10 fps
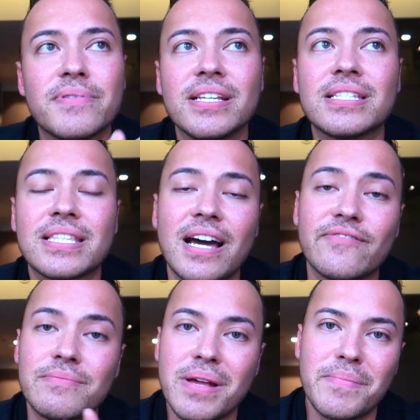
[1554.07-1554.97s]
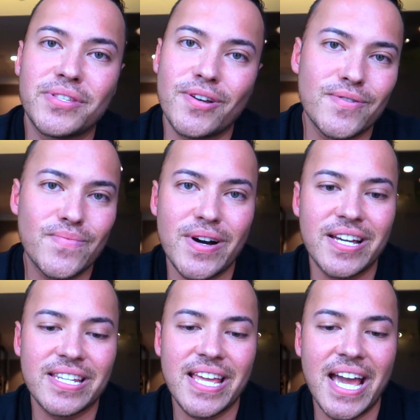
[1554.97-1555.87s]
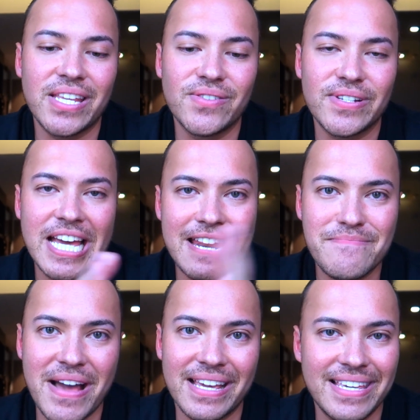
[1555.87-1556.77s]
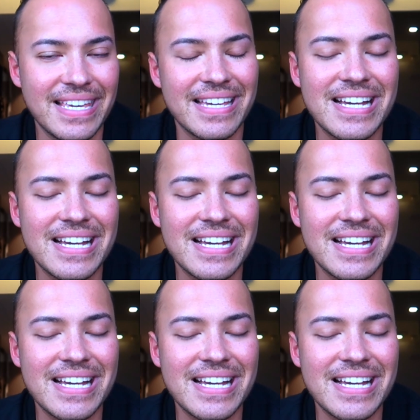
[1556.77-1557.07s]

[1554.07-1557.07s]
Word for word: Please start from episode 1 and you'll get back here,